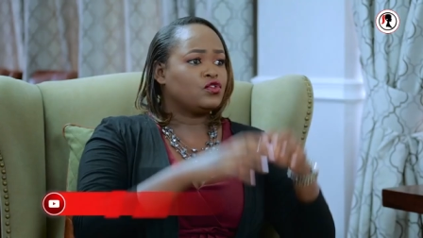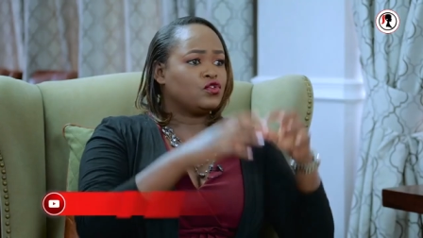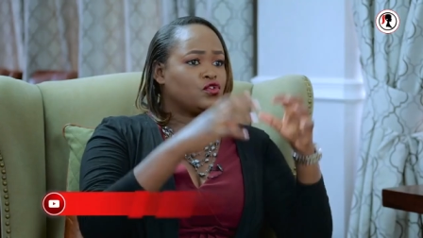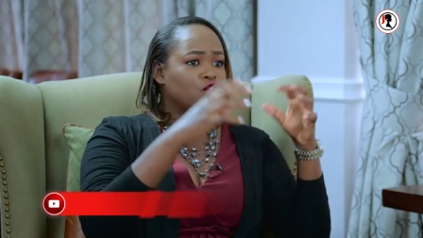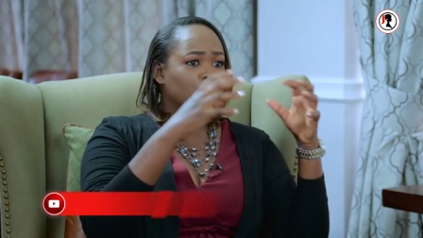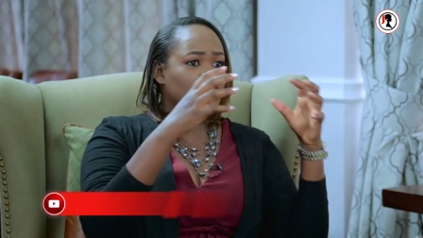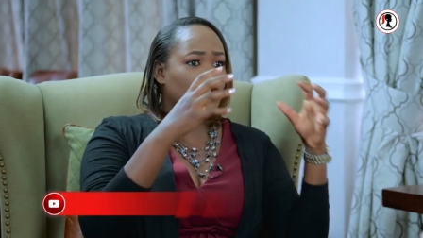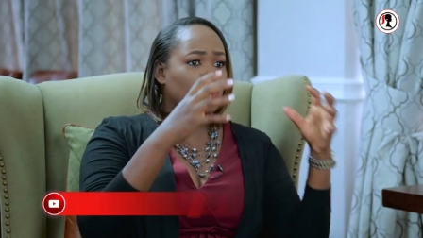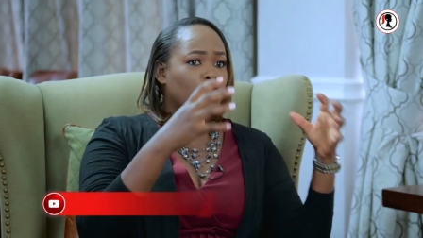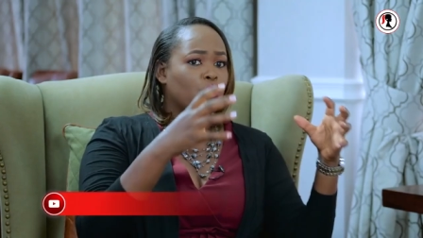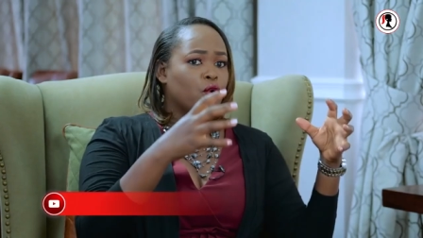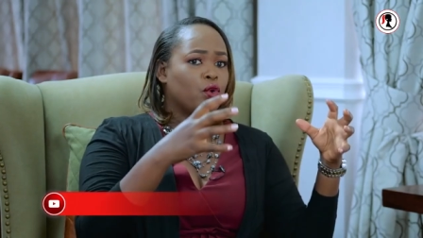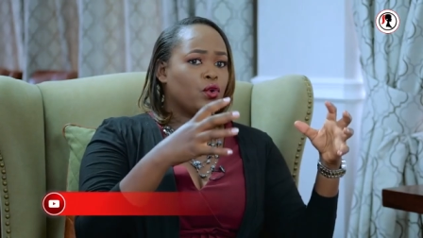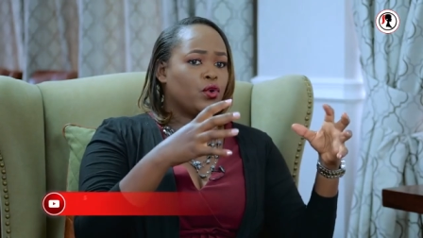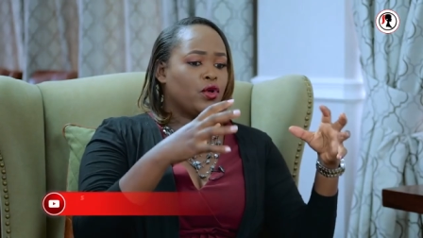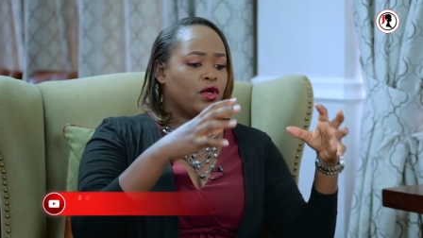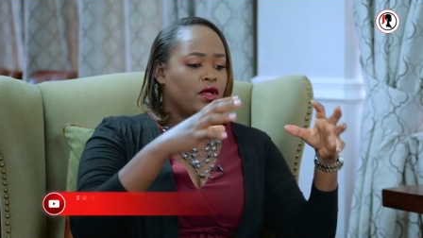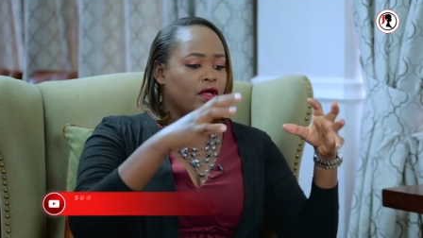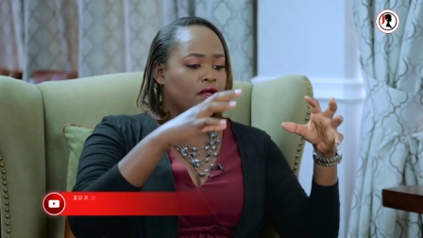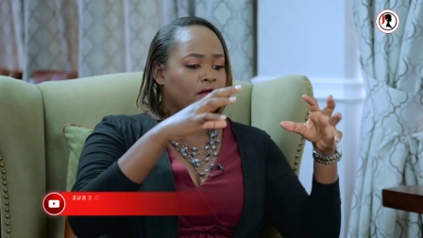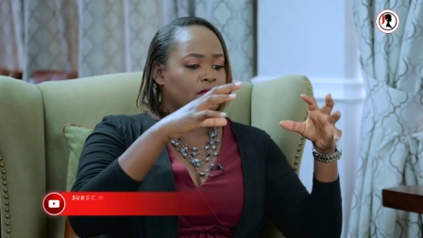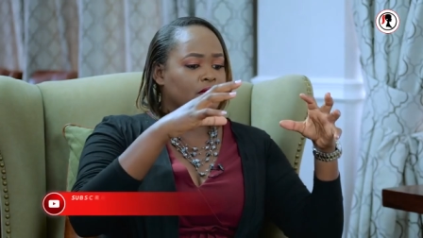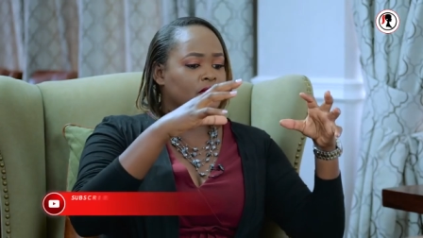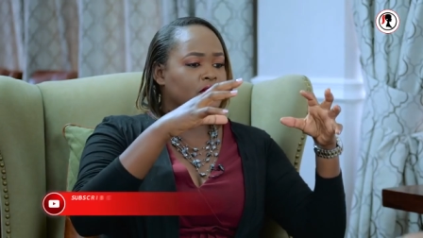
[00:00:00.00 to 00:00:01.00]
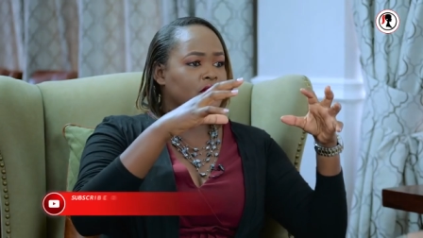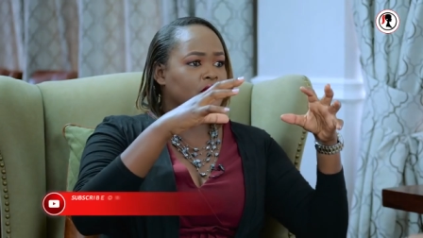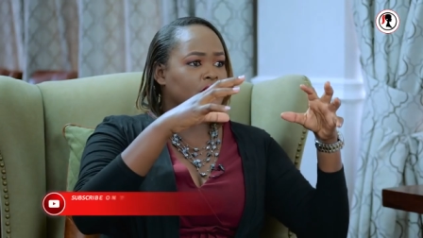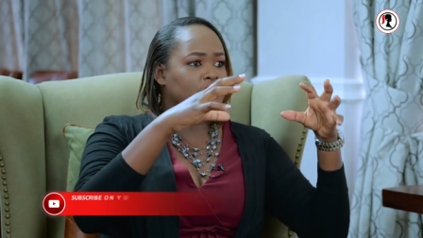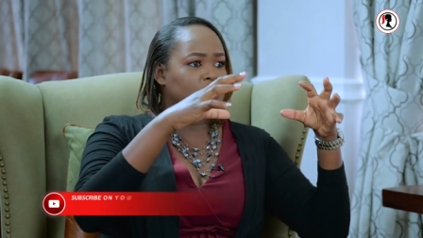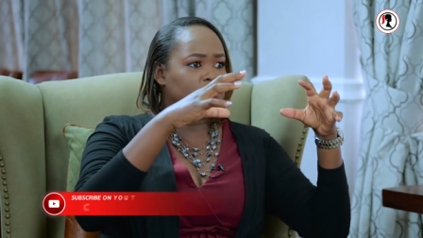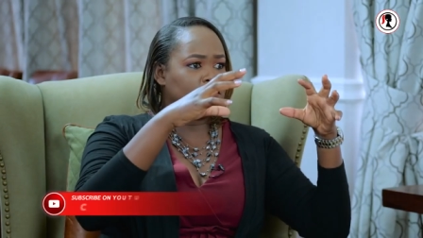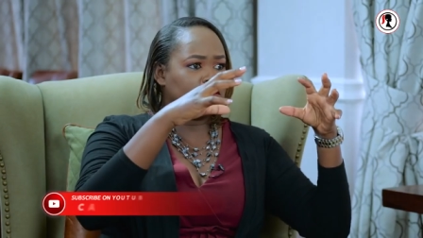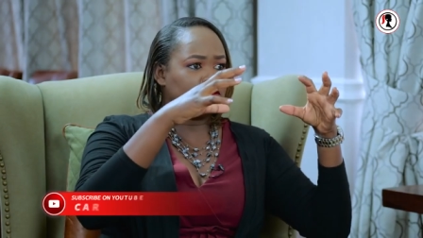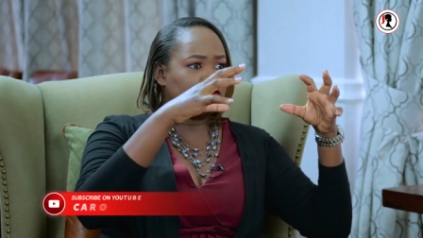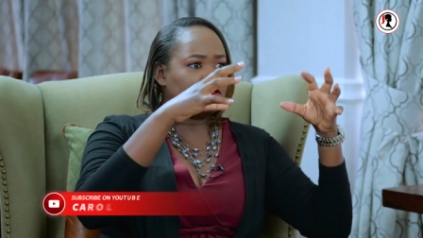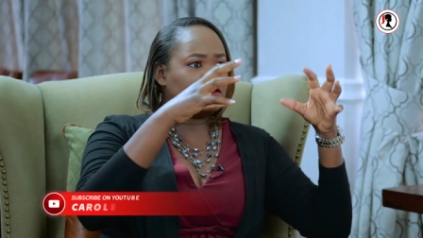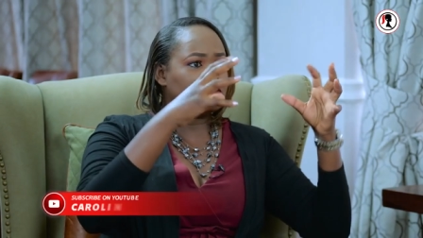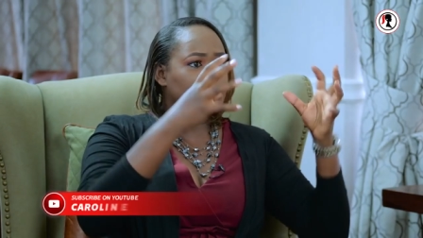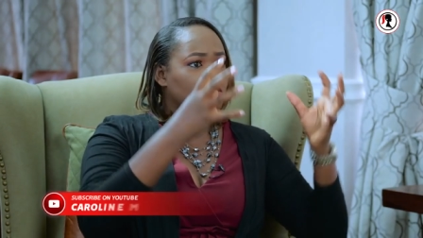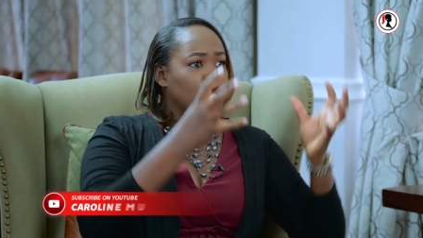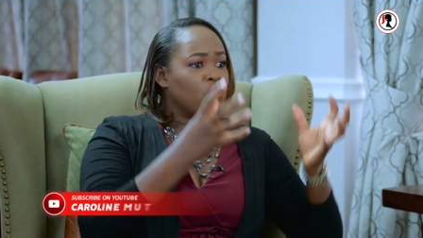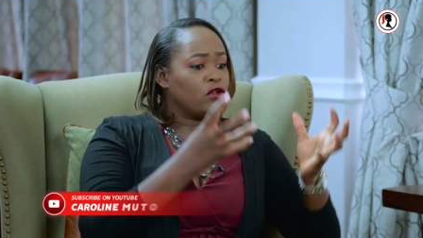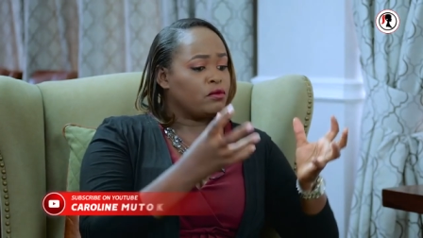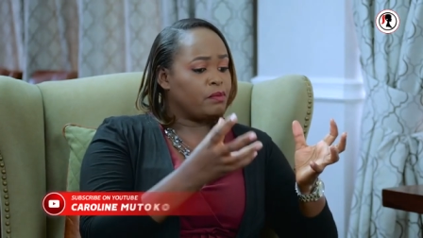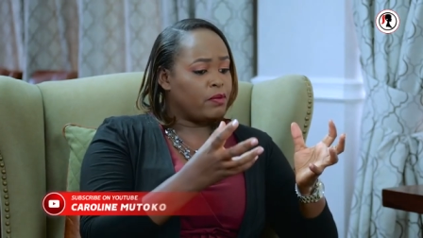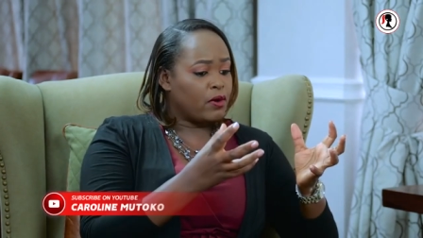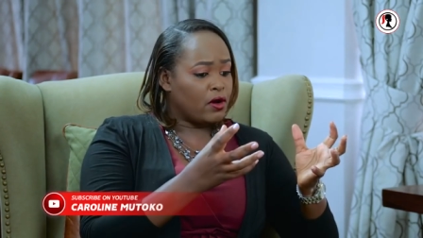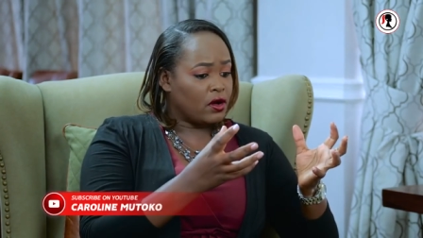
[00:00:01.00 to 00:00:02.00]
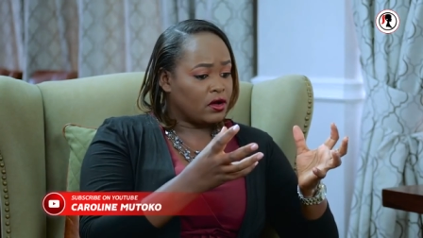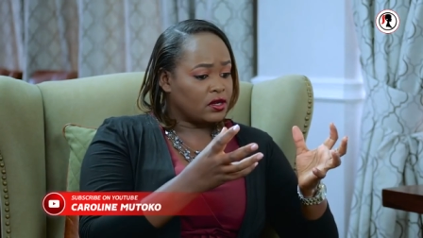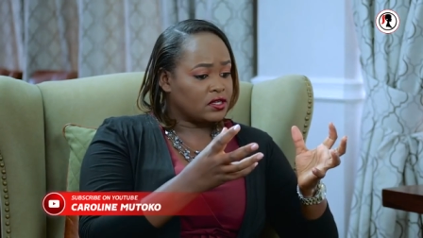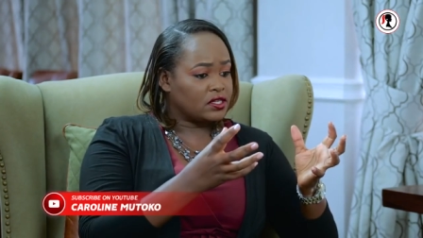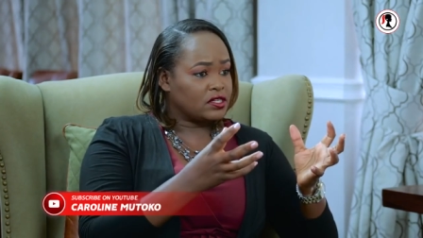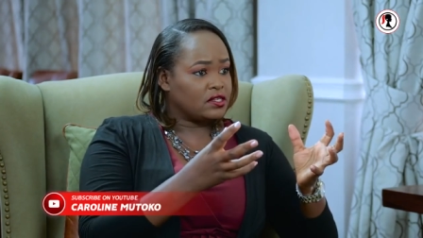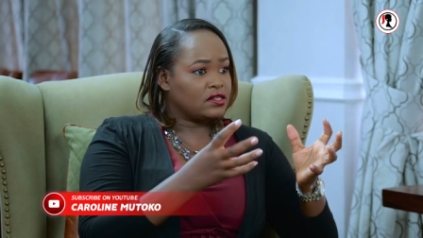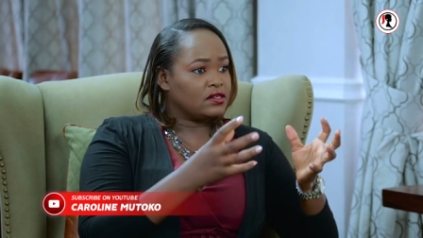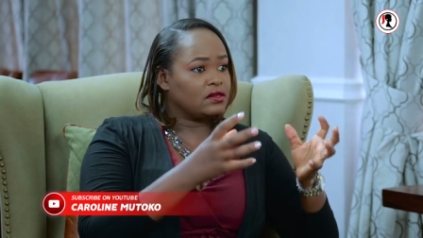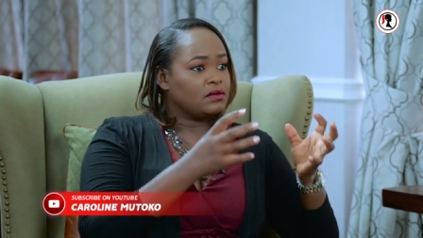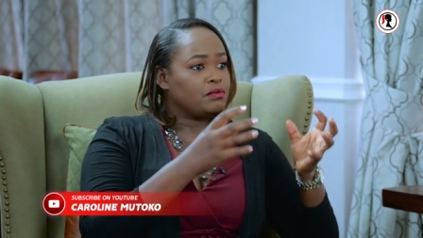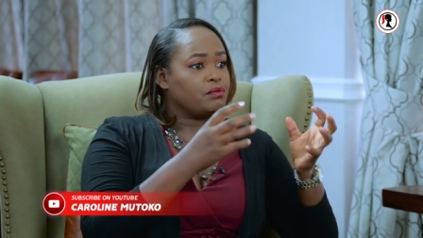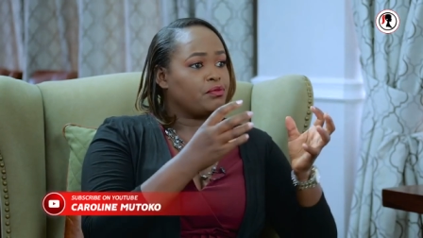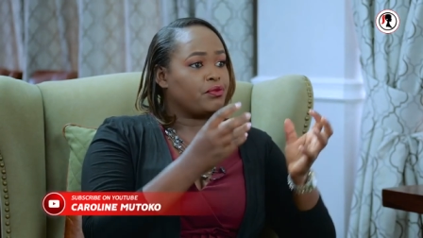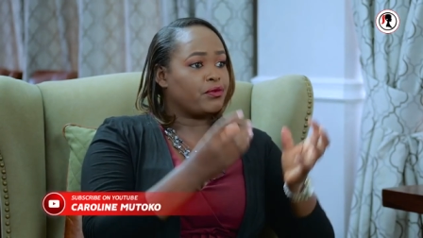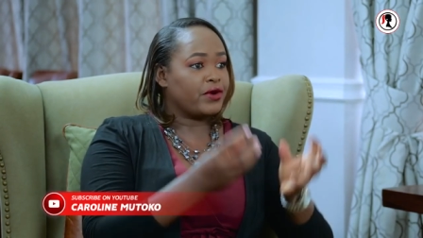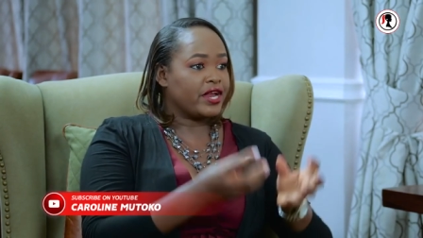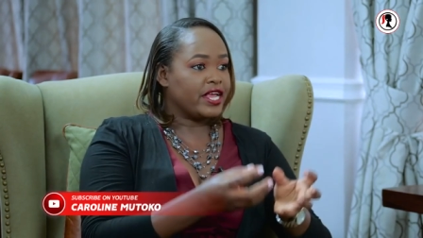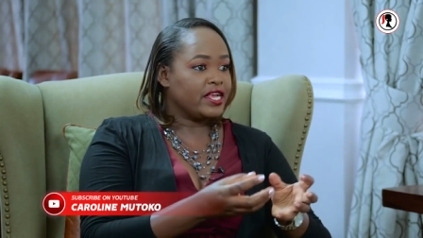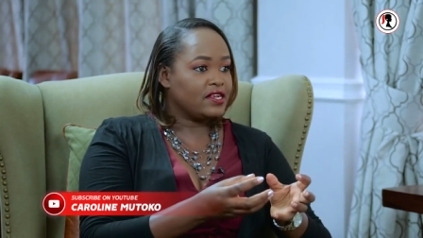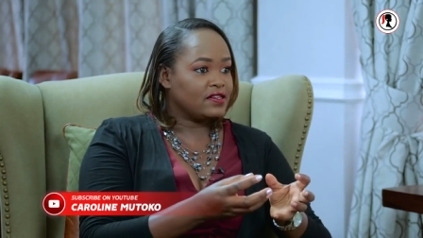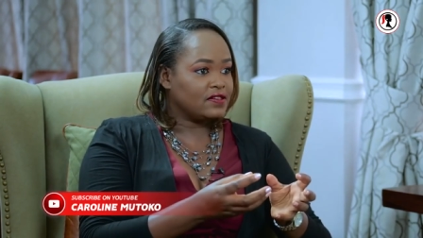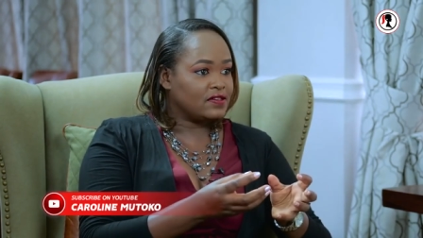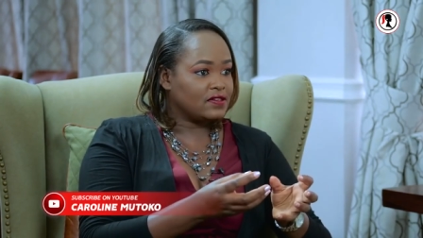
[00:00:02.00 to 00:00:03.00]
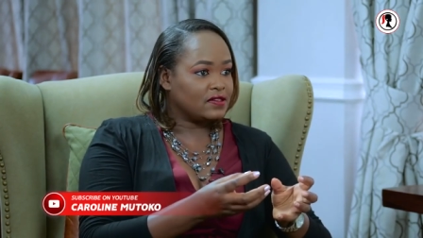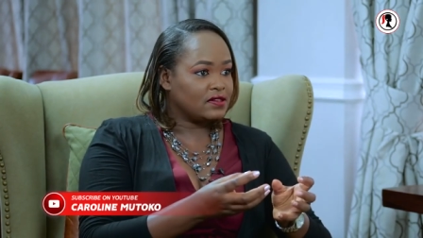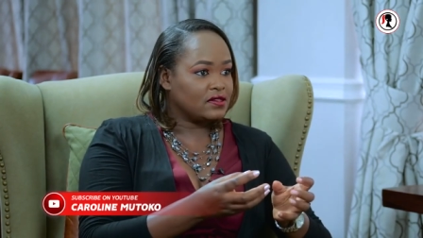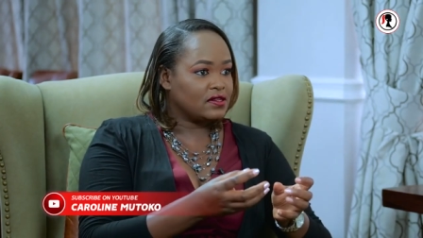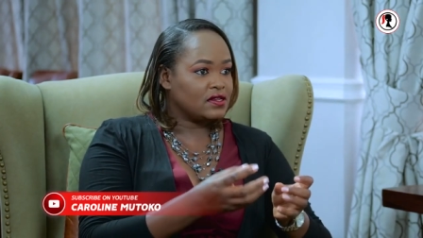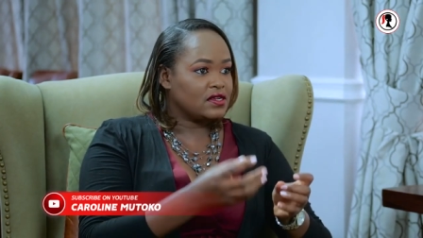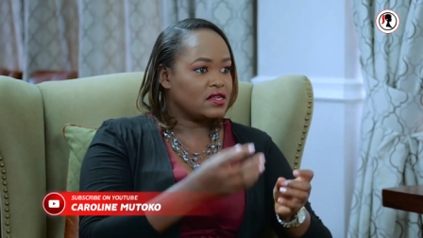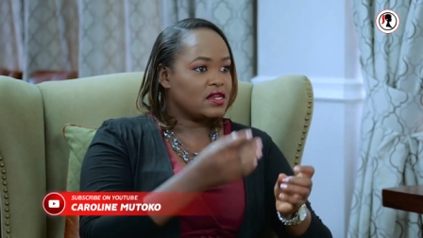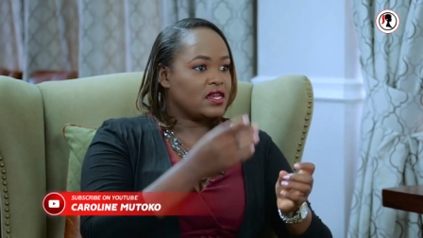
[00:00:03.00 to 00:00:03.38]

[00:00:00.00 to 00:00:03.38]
So the small pot breaks.